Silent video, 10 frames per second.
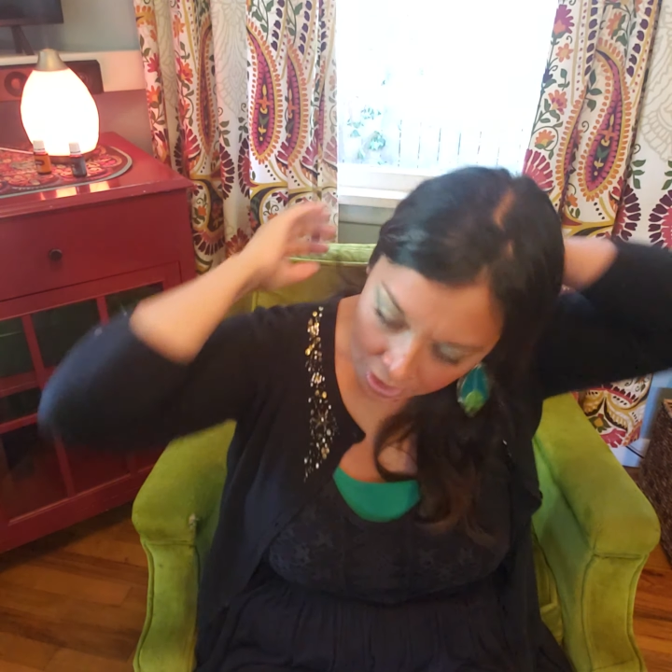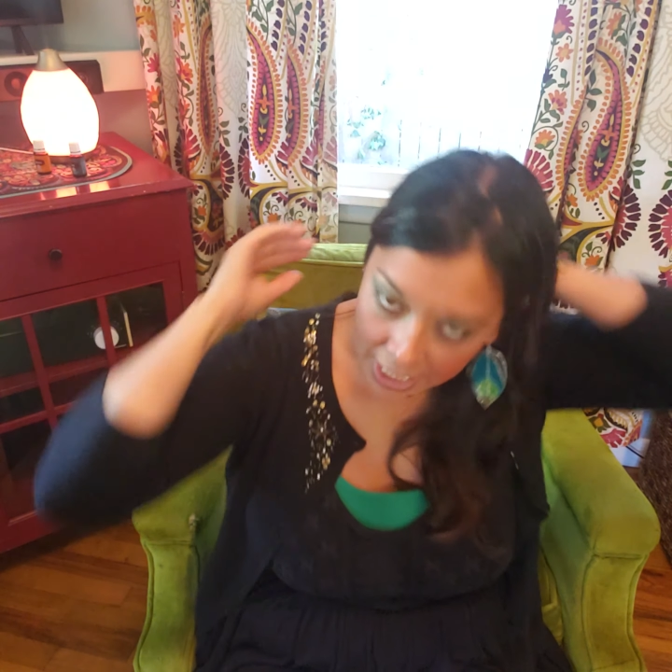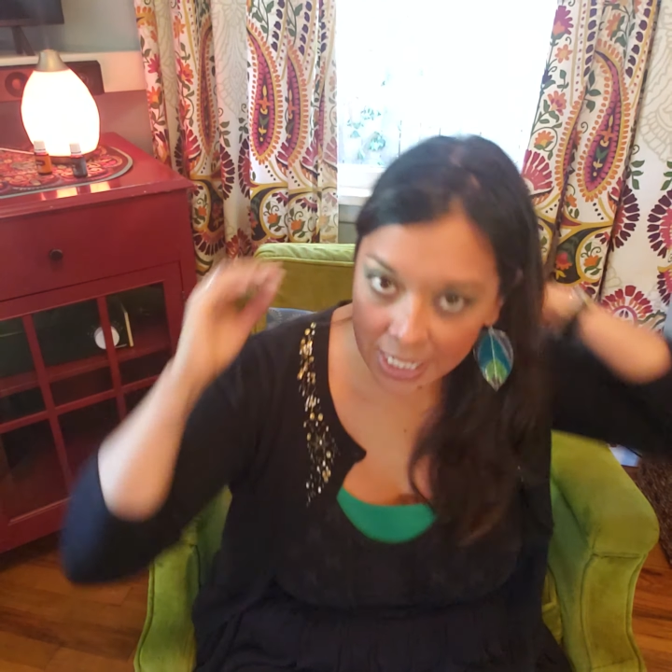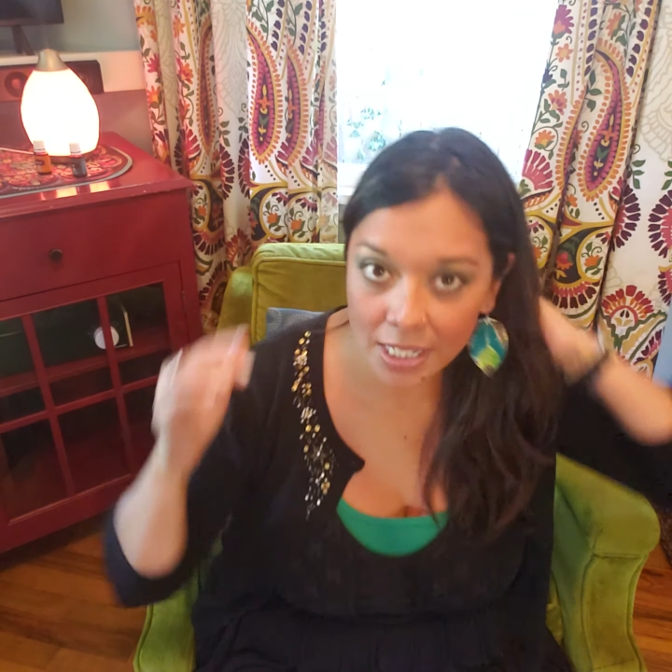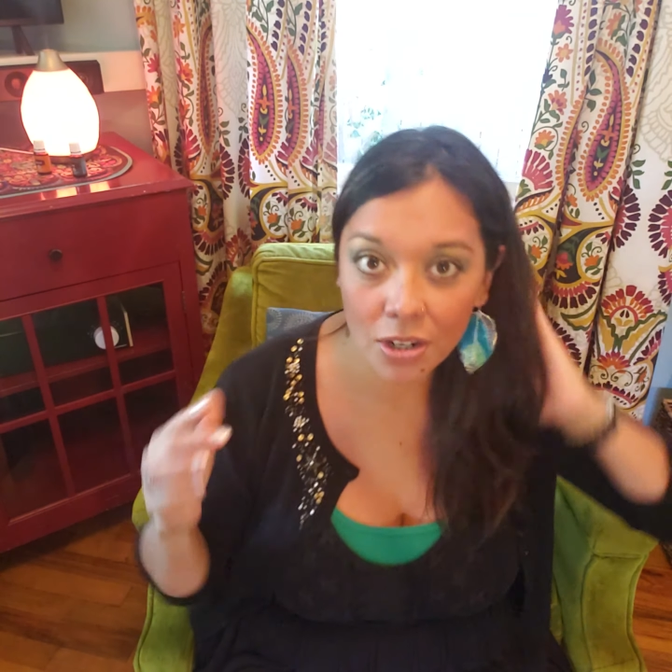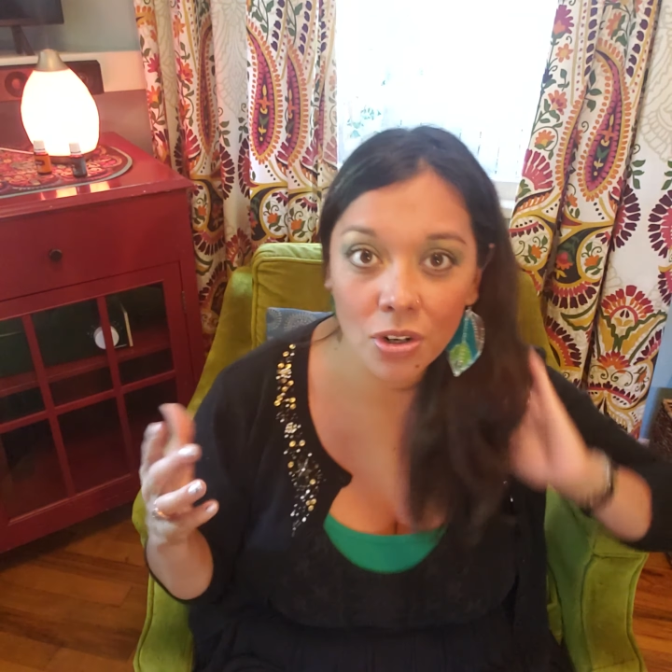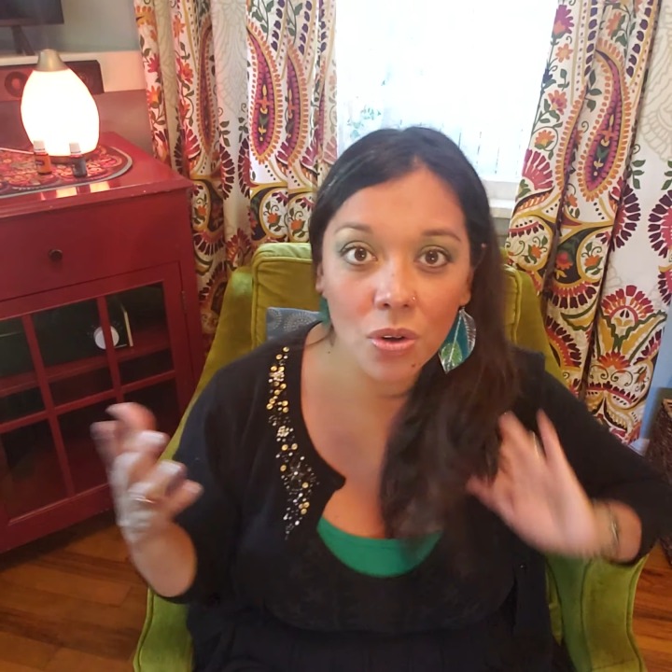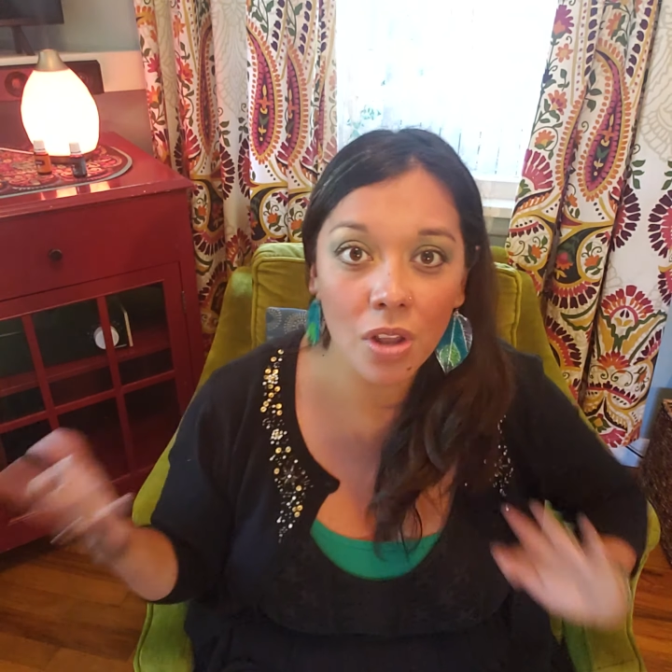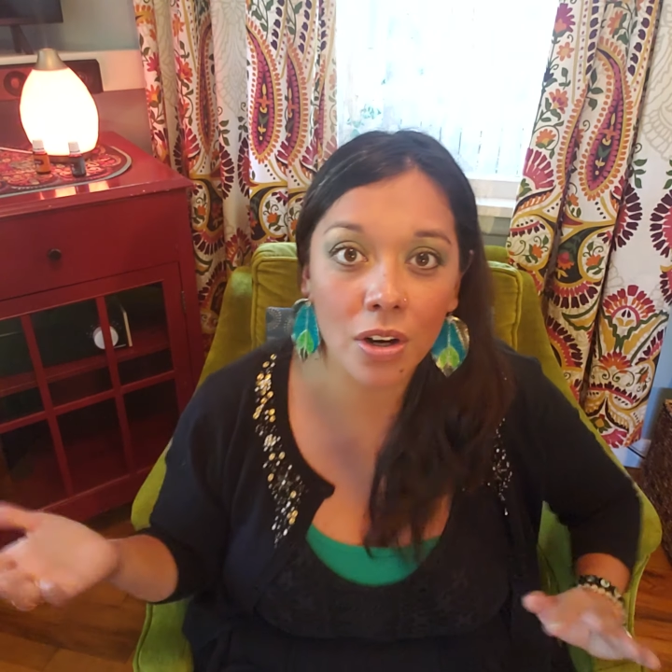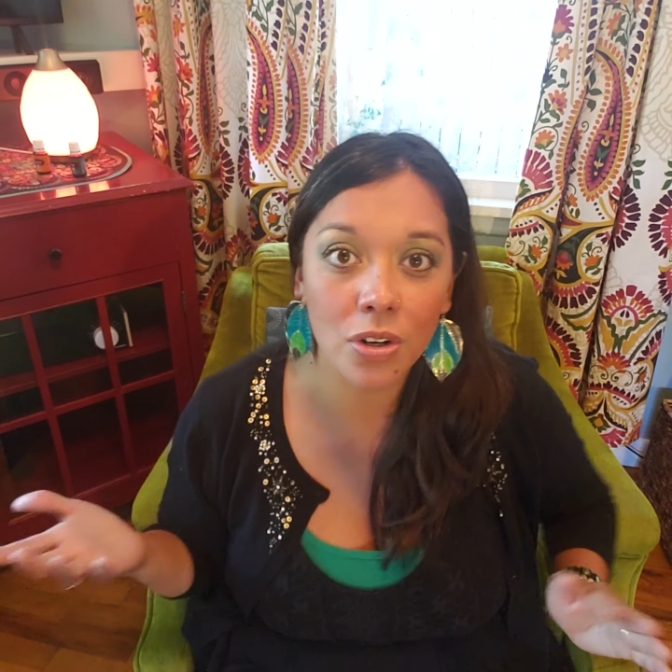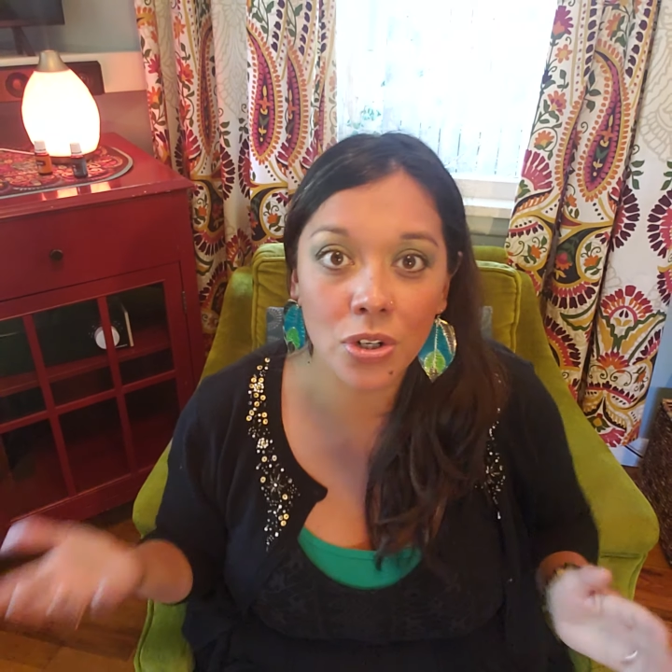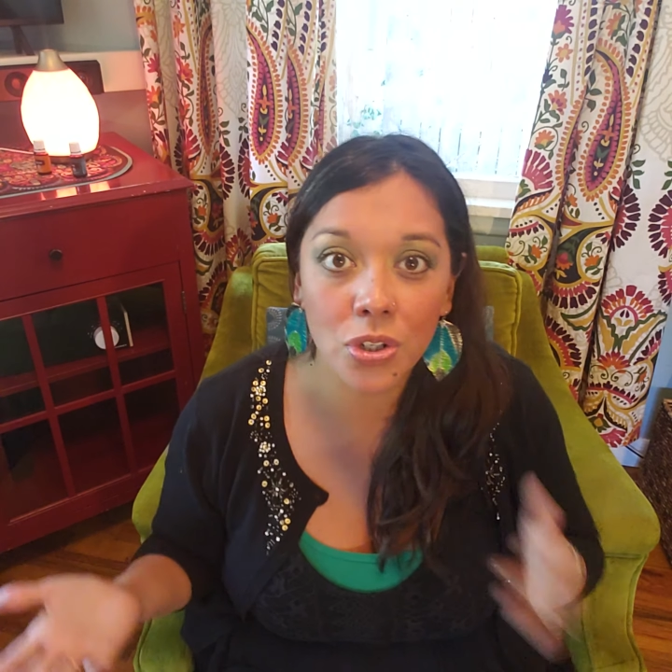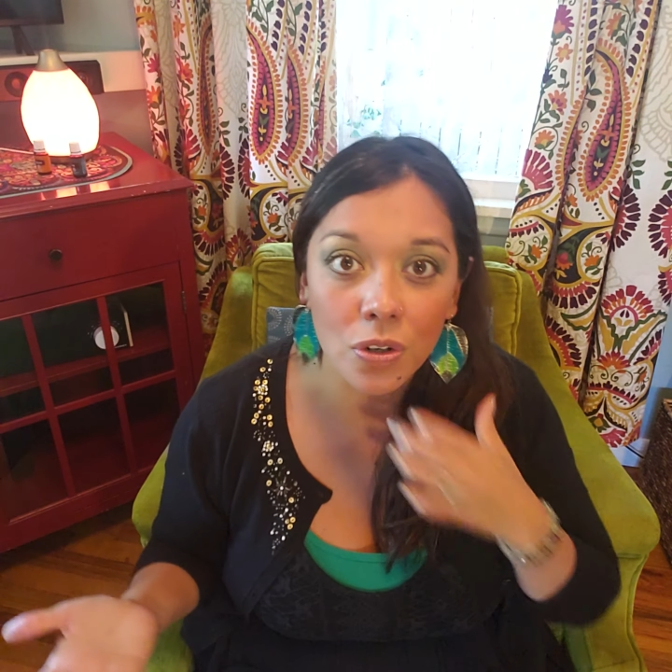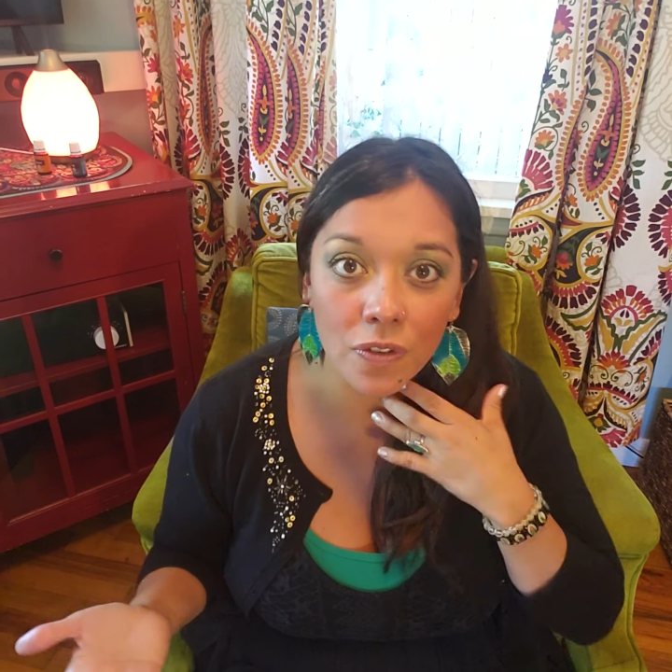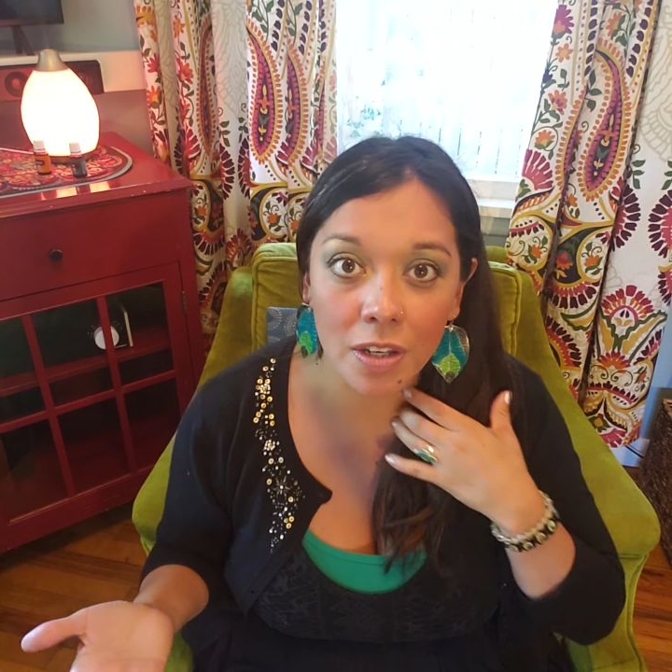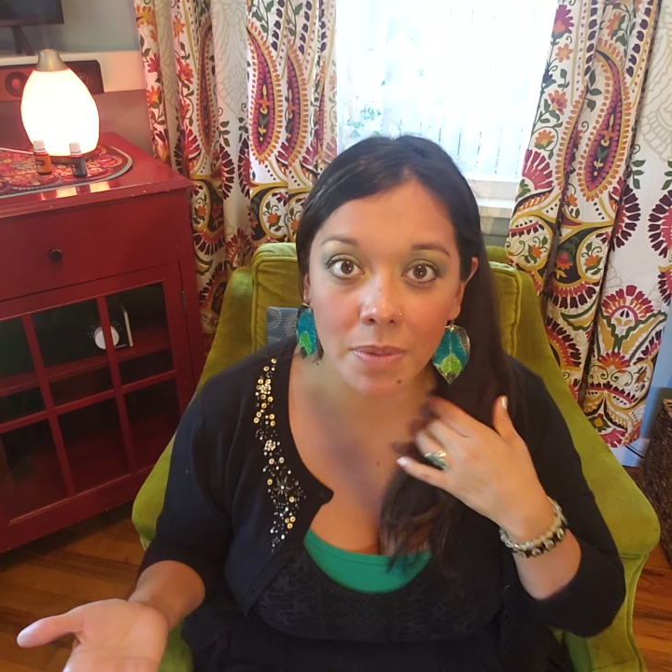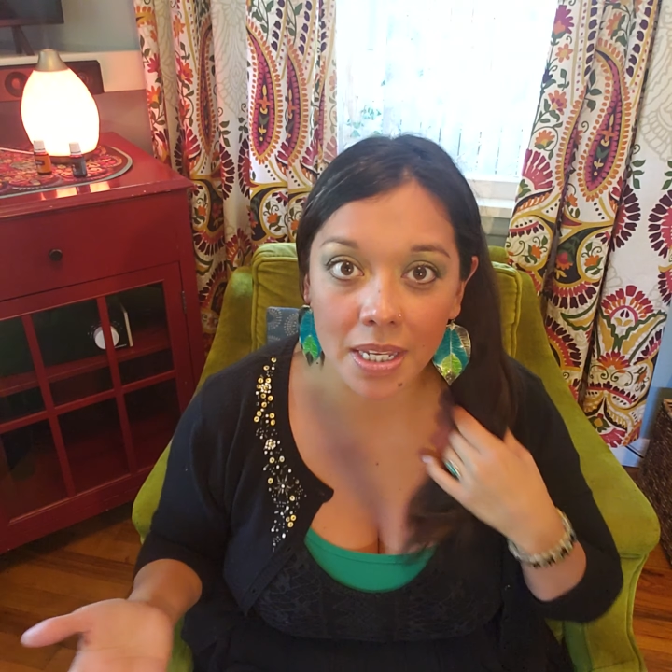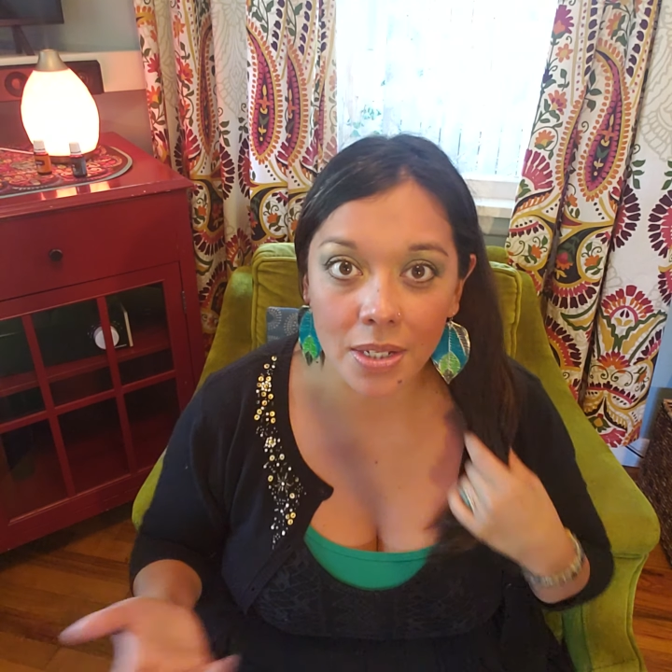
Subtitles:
things that are no longer serving me.